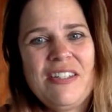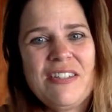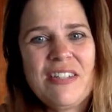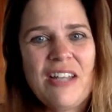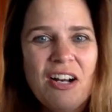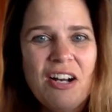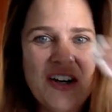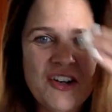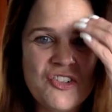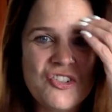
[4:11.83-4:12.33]
is
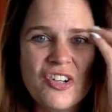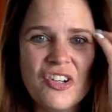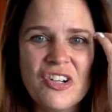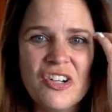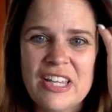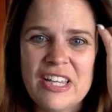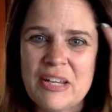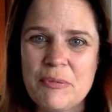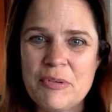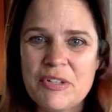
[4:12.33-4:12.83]
Art
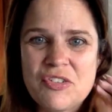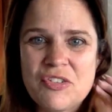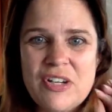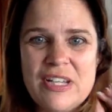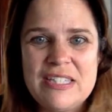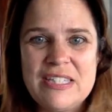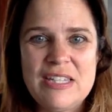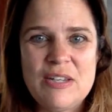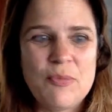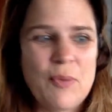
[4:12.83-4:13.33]
Journaling with
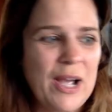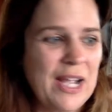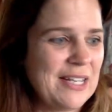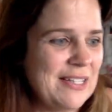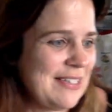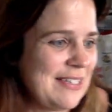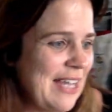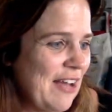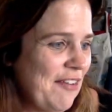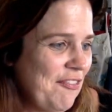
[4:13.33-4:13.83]
Tracy
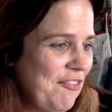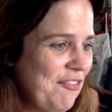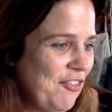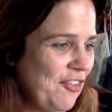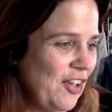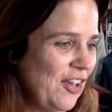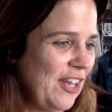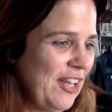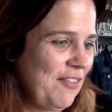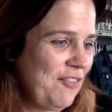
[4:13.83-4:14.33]

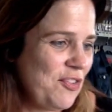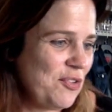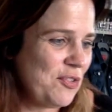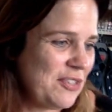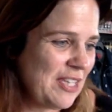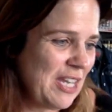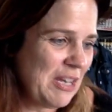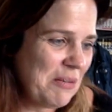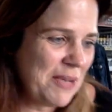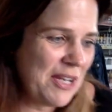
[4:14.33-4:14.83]
Weinzapfel. If you
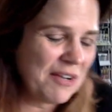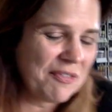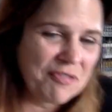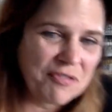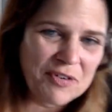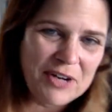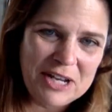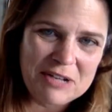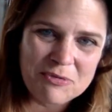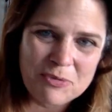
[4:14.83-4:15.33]
send me a
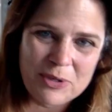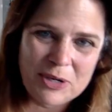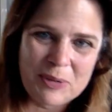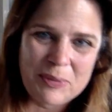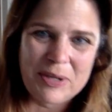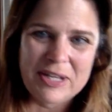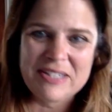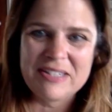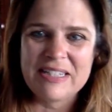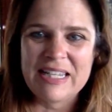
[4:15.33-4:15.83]
friend
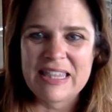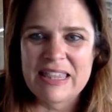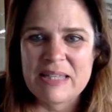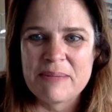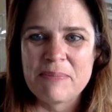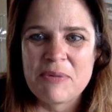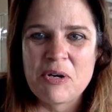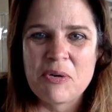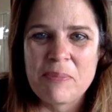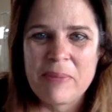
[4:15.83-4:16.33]
request at
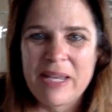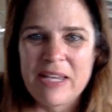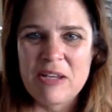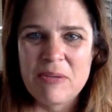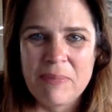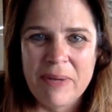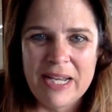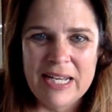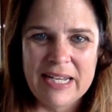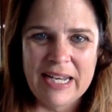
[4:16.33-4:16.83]
the moment,
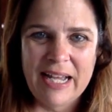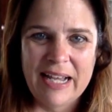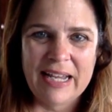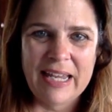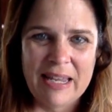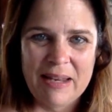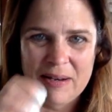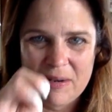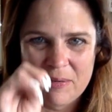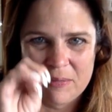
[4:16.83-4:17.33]
you might not
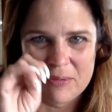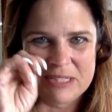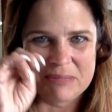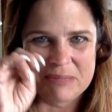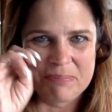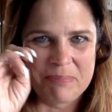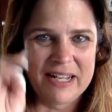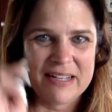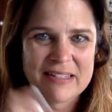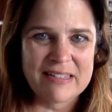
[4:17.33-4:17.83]
get a
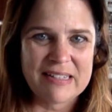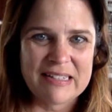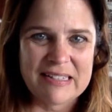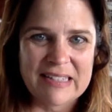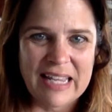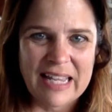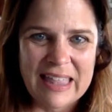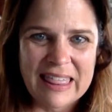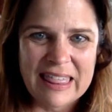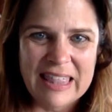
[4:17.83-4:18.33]
response because
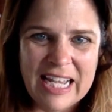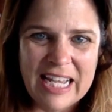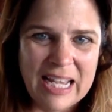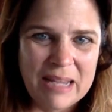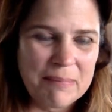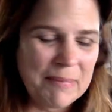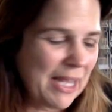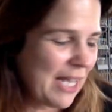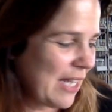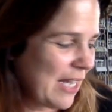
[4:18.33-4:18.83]
I think
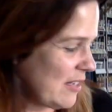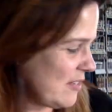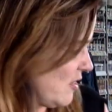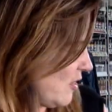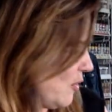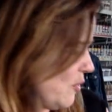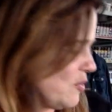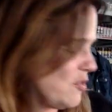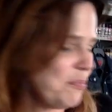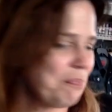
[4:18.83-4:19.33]
I maxed
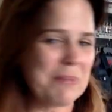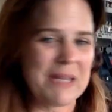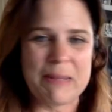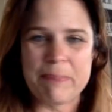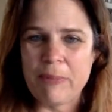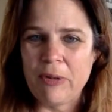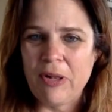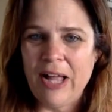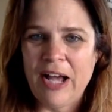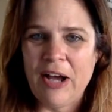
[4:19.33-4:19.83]
those
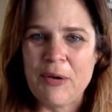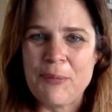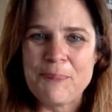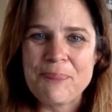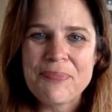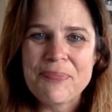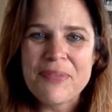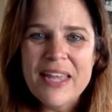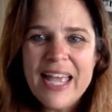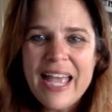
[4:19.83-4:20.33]
people out.
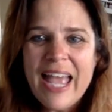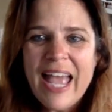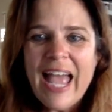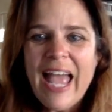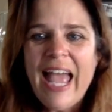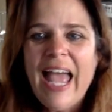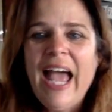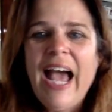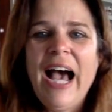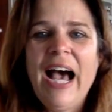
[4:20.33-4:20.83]

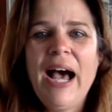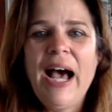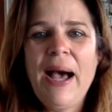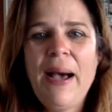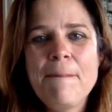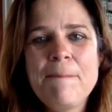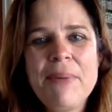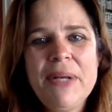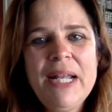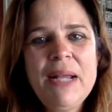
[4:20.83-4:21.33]

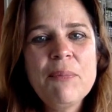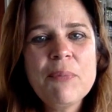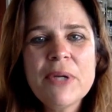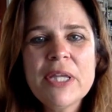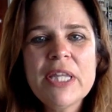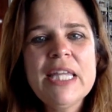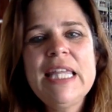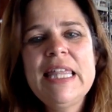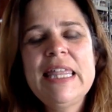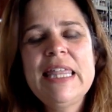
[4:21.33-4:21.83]
Um, but I
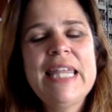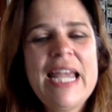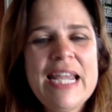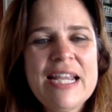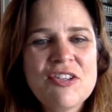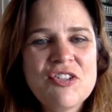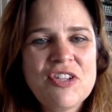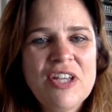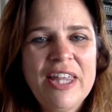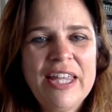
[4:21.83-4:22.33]
really
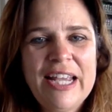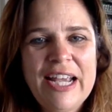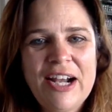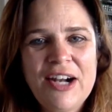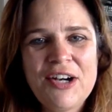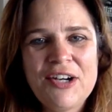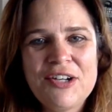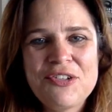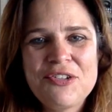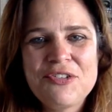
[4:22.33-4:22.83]
thank Gelli
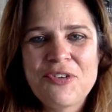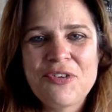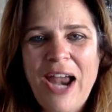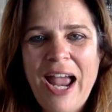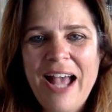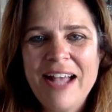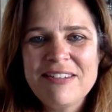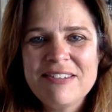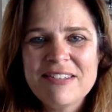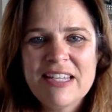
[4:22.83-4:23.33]
Arts for
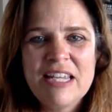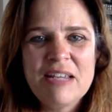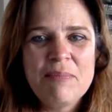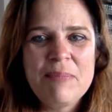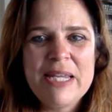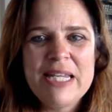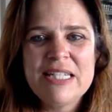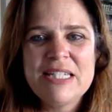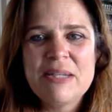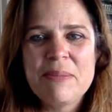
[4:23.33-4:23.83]
asking
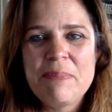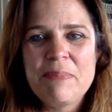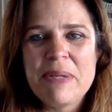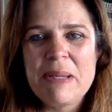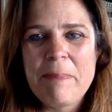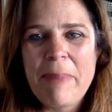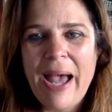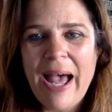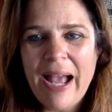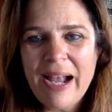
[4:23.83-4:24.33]
me to be
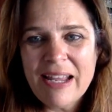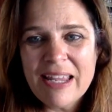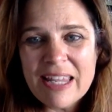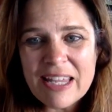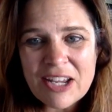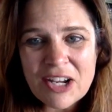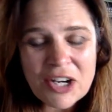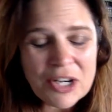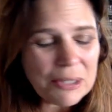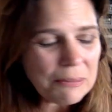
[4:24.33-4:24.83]
back
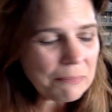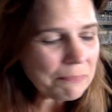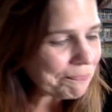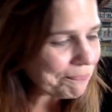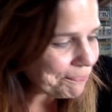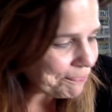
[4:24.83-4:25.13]
here